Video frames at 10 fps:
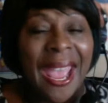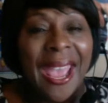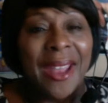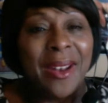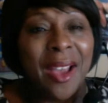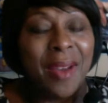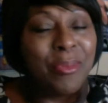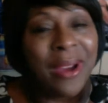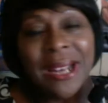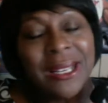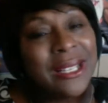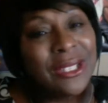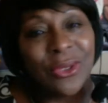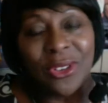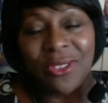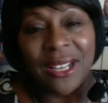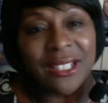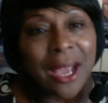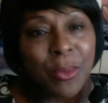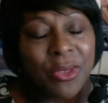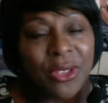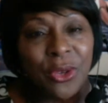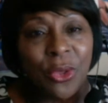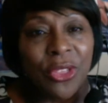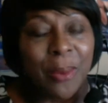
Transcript: And Brandon is doing a great job with the youth